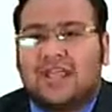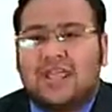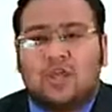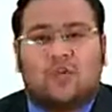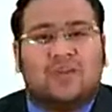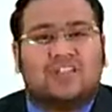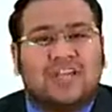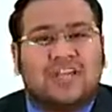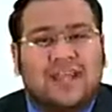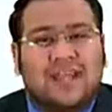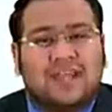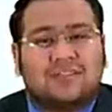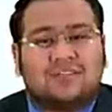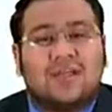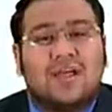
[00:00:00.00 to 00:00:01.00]
say equation
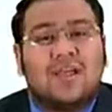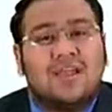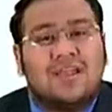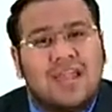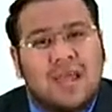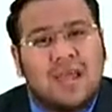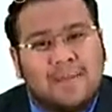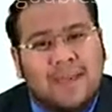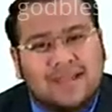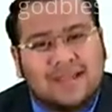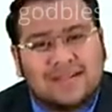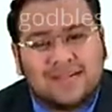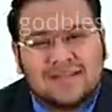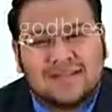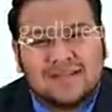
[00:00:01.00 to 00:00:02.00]
is
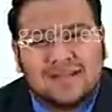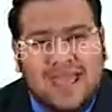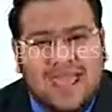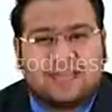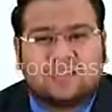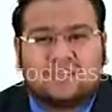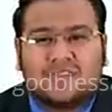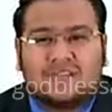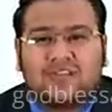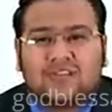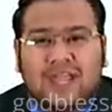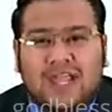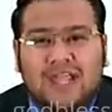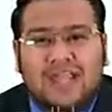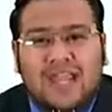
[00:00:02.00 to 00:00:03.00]
limit x is
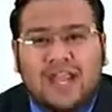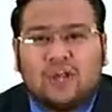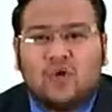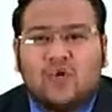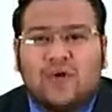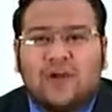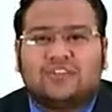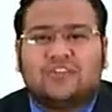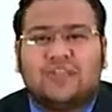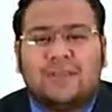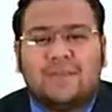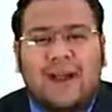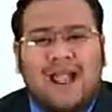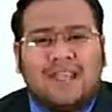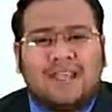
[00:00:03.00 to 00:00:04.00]
tending towards
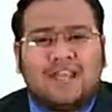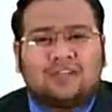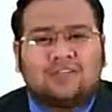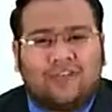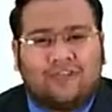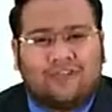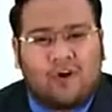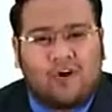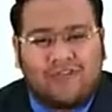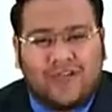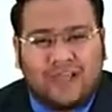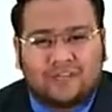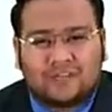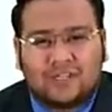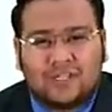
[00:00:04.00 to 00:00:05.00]
c minus f of
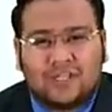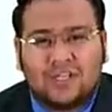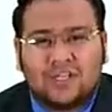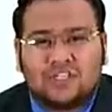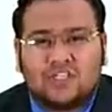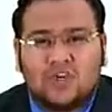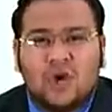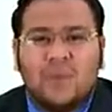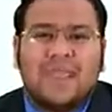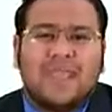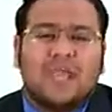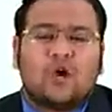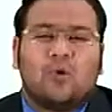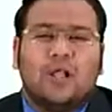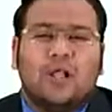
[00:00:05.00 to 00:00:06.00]
x should be
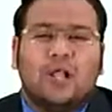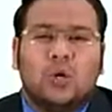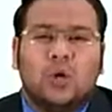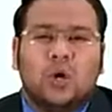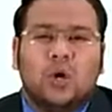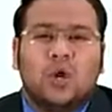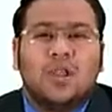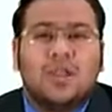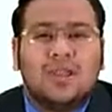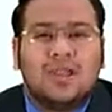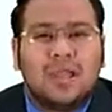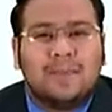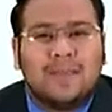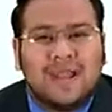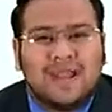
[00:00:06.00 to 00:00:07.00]
equal to
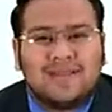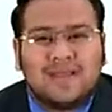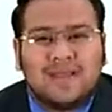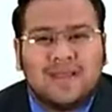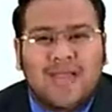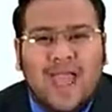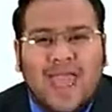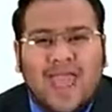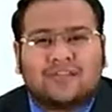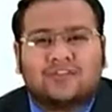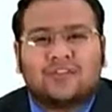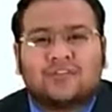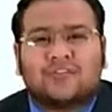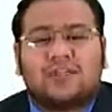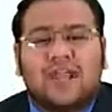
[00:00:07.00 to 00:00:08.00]
limit
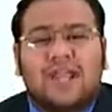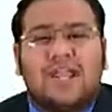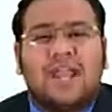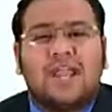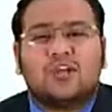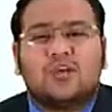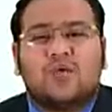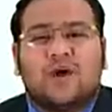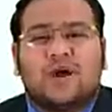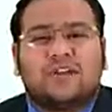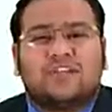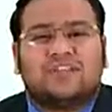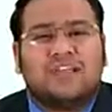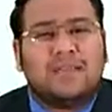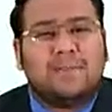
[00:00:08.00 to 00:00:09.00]
x is tending
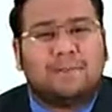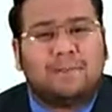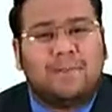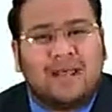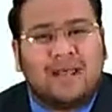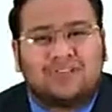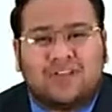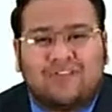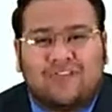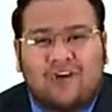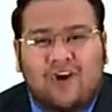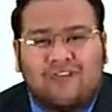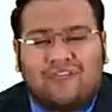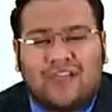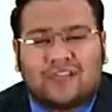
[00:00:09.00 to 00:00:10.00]
towards c plus f
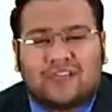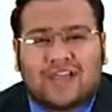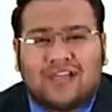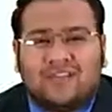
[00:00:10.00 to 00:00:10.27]
of x,